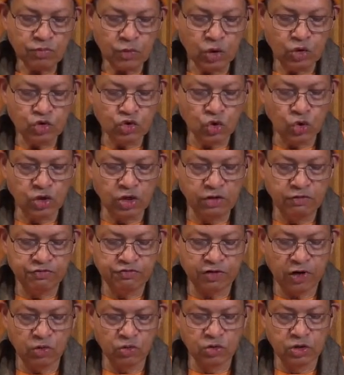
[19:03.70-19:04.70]
so he
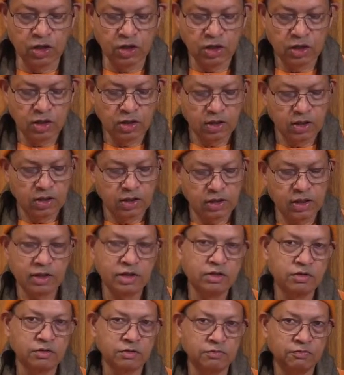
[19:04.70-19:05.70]
found that